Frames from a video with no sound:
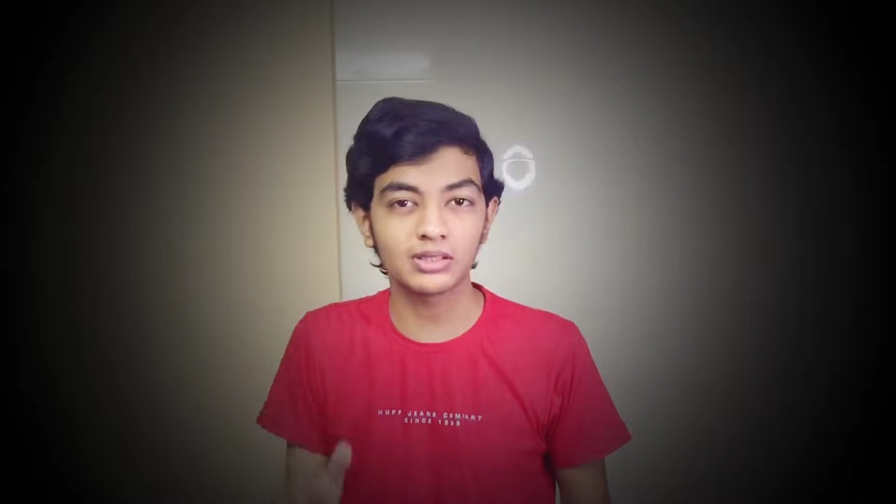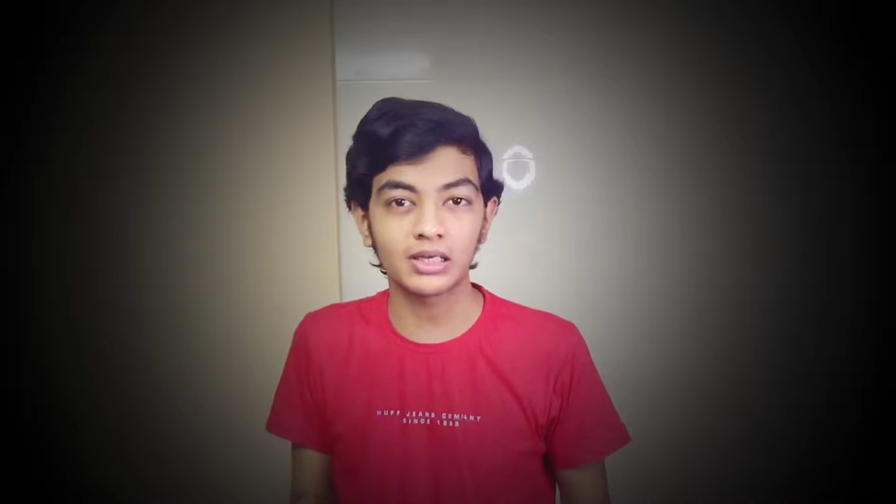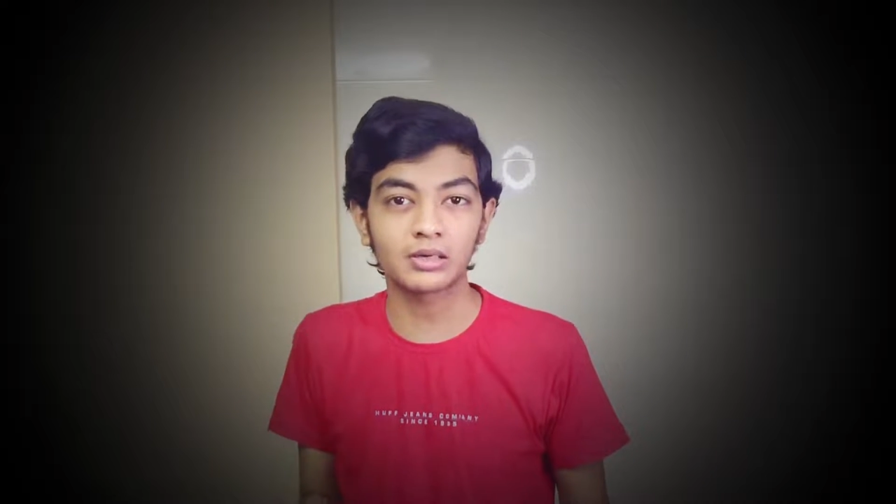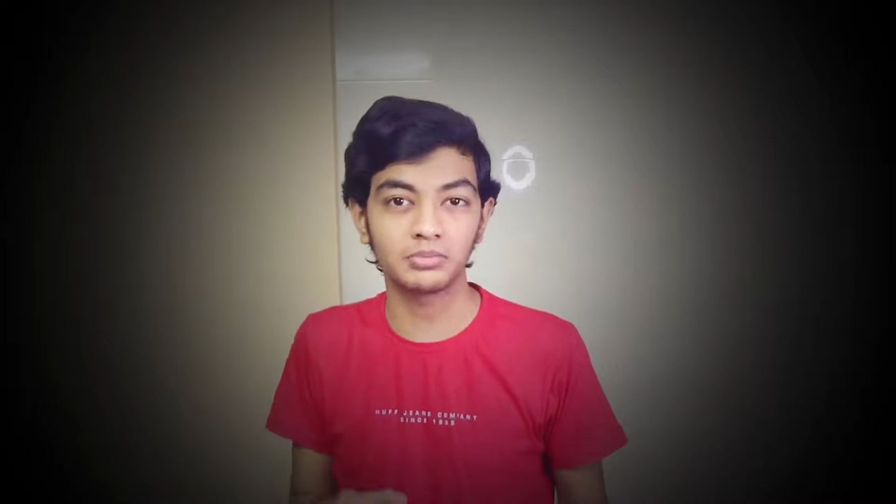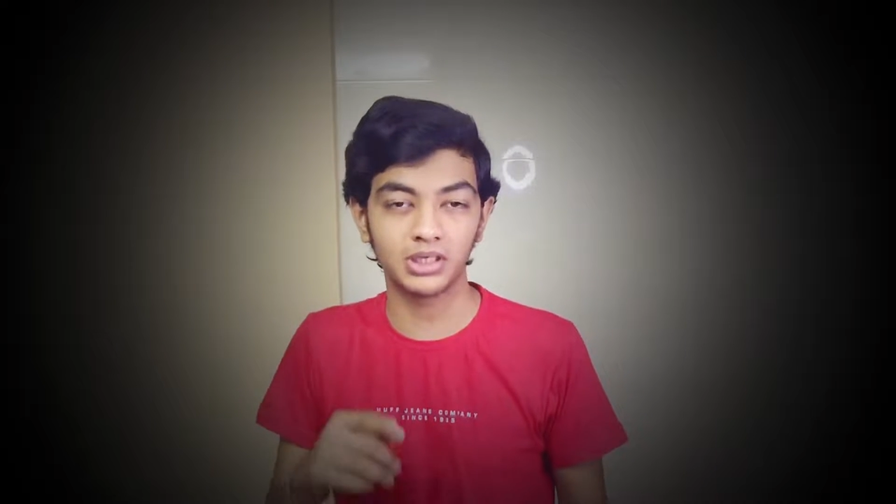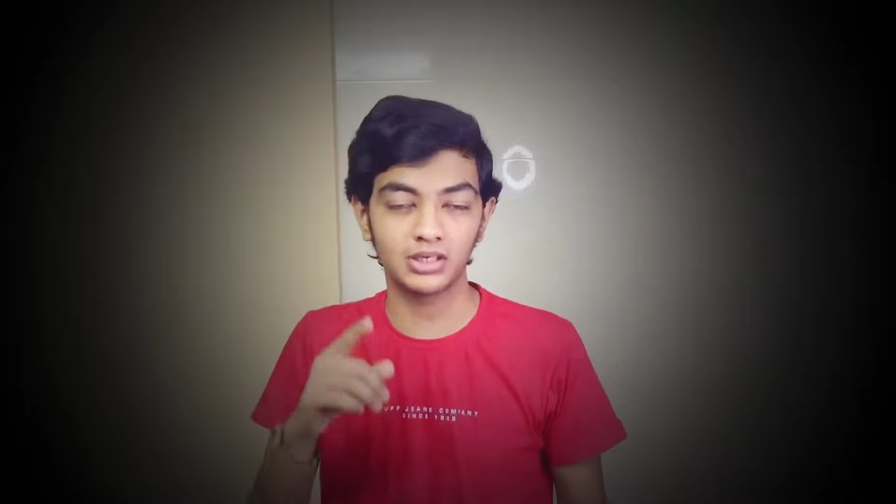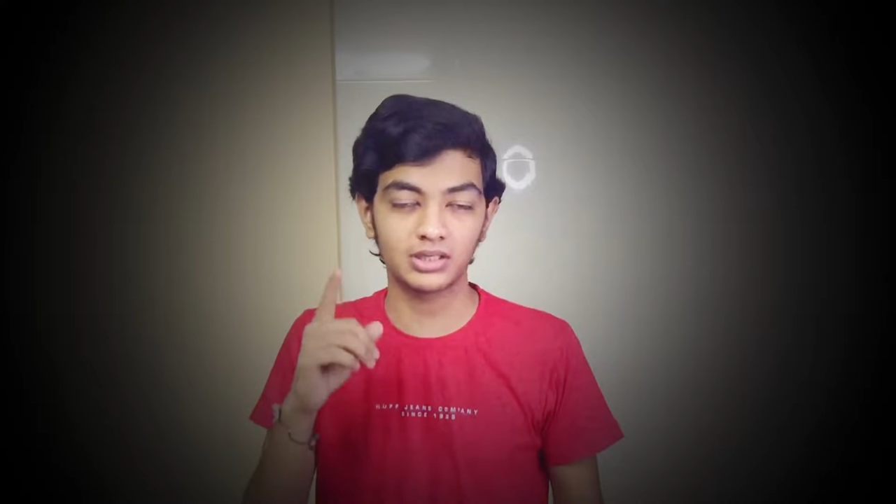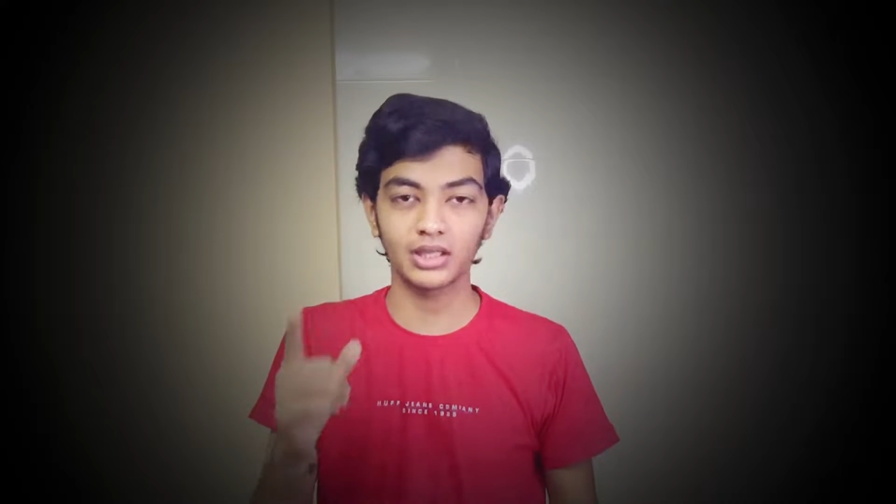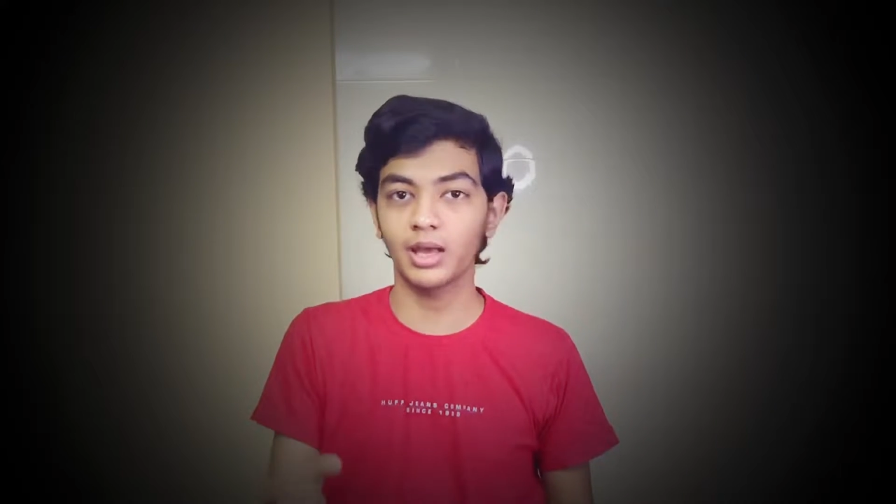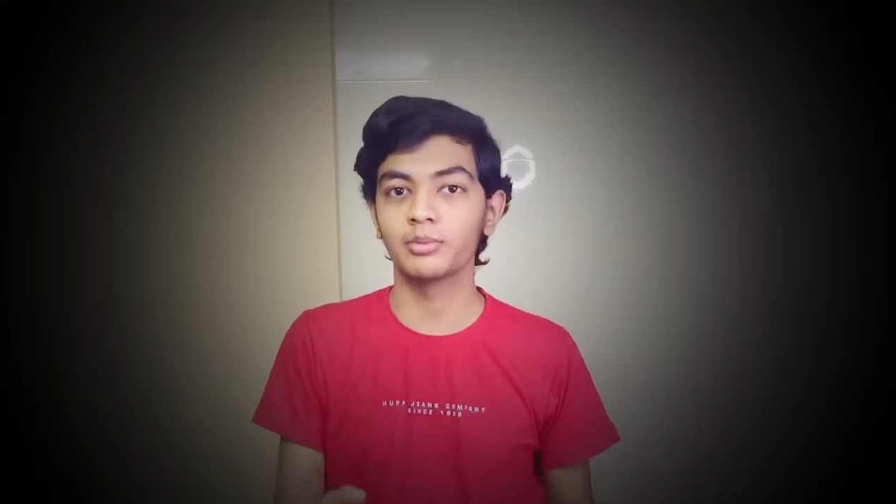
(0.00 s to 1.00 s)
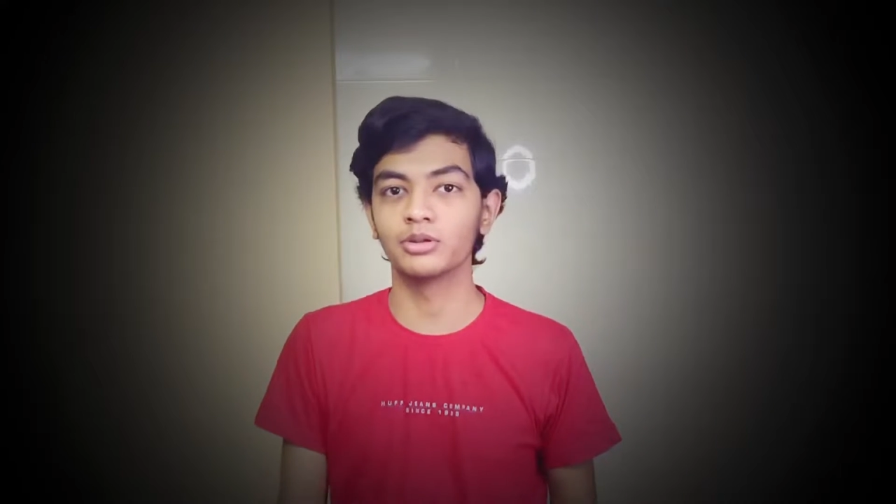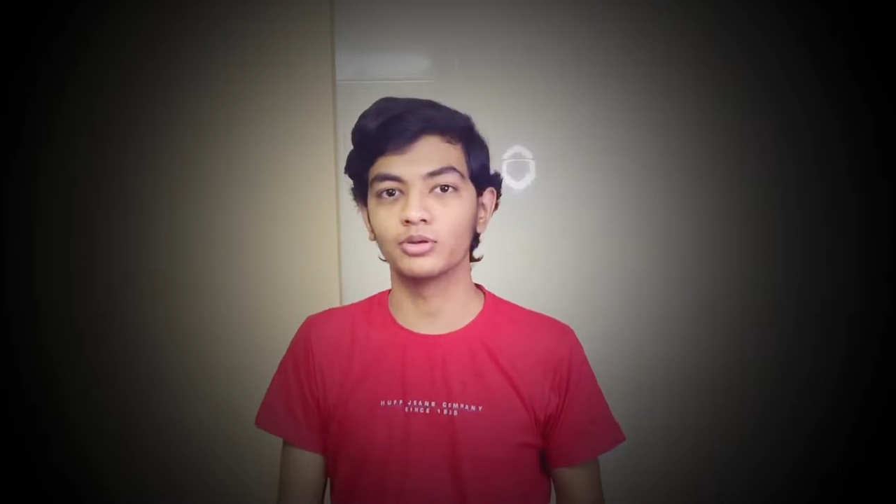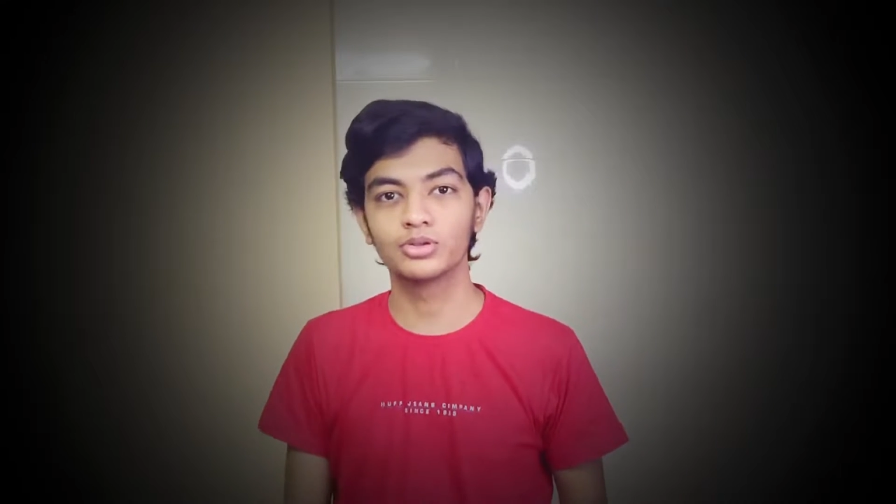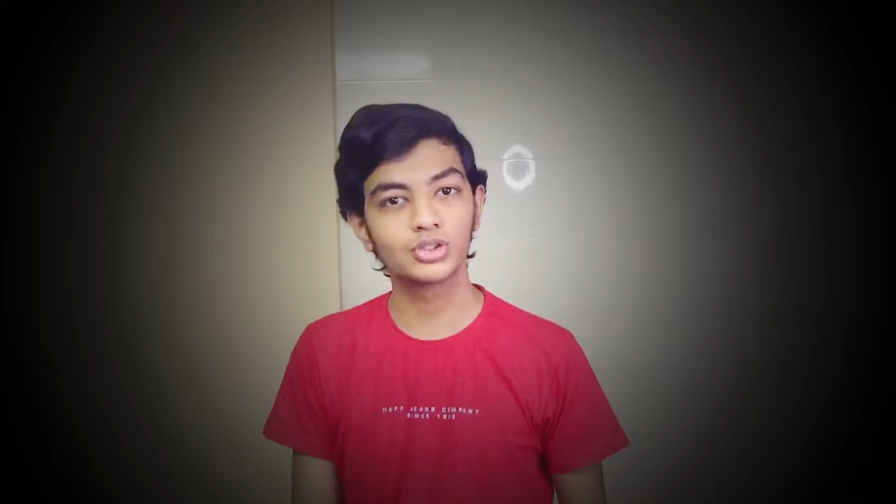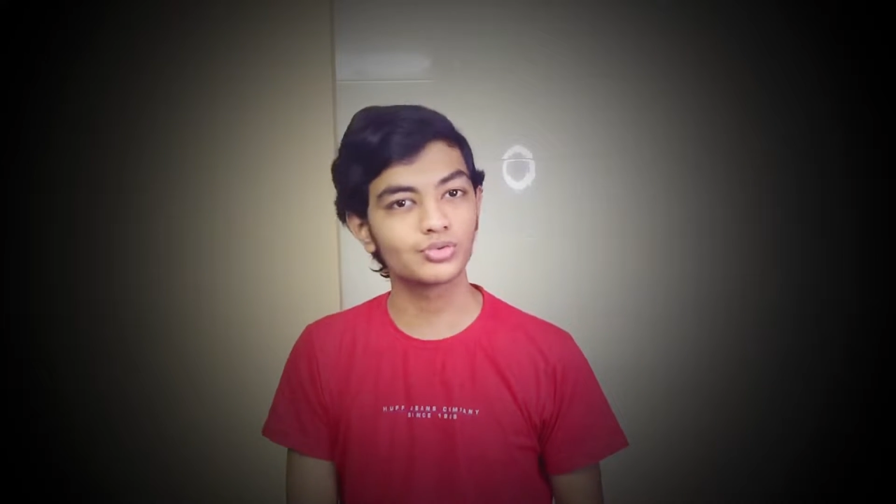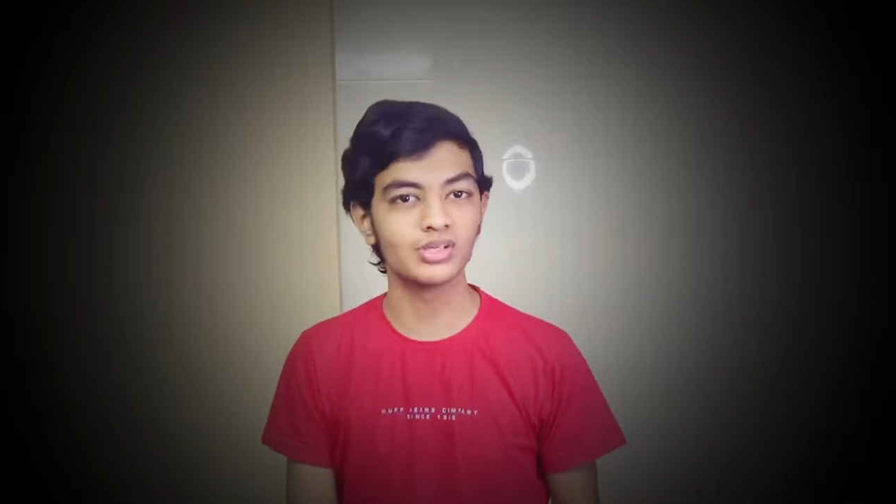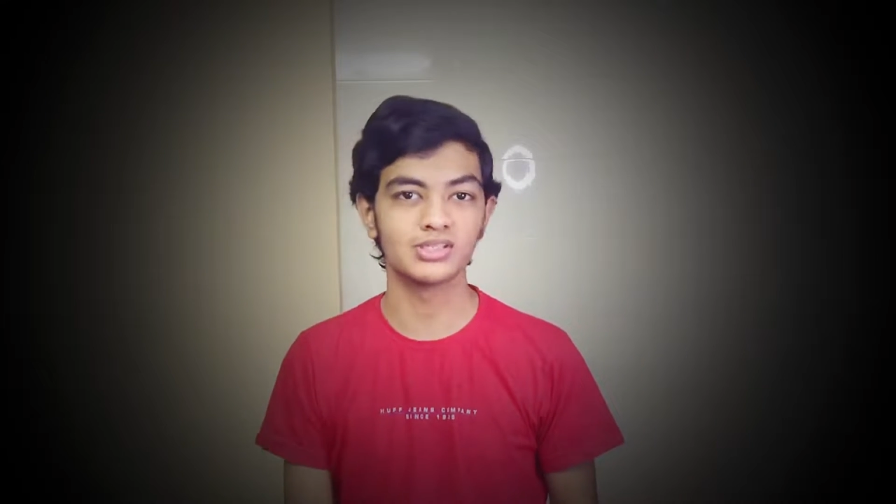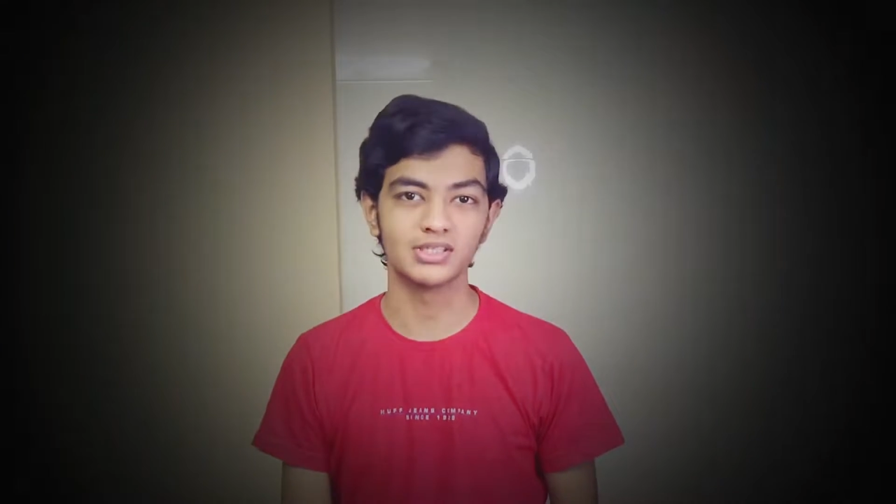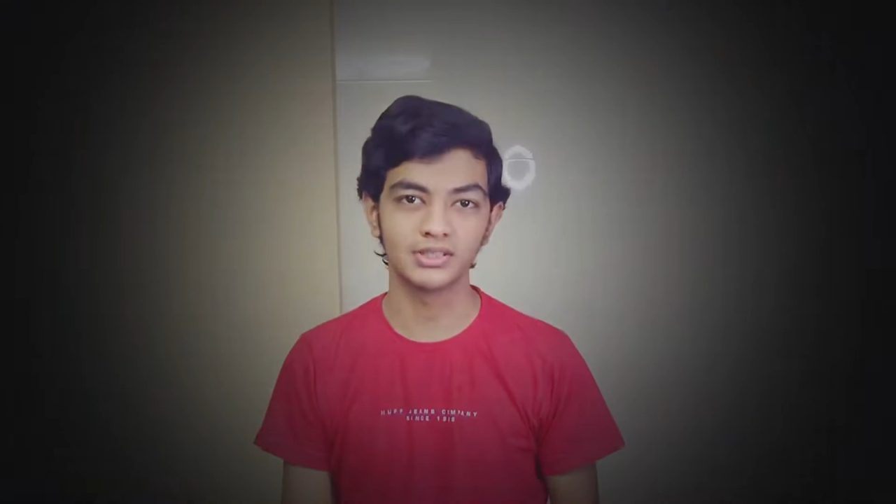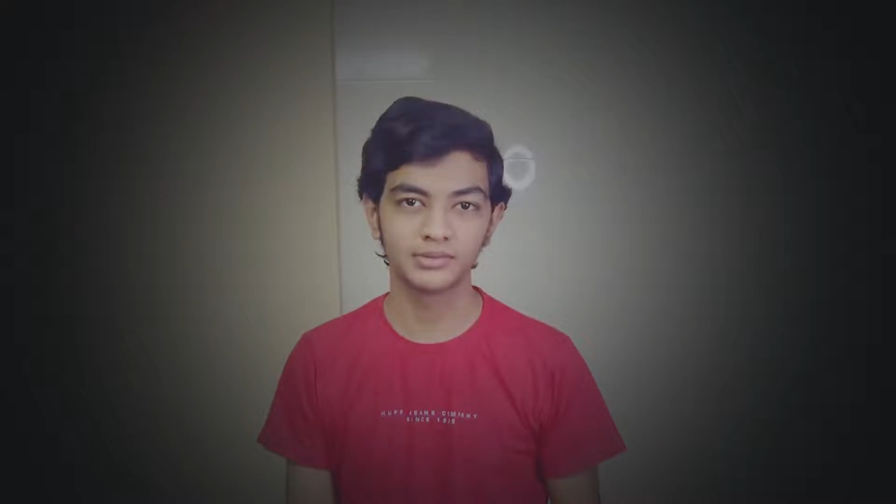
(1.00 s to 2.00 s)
tech updates episode 20.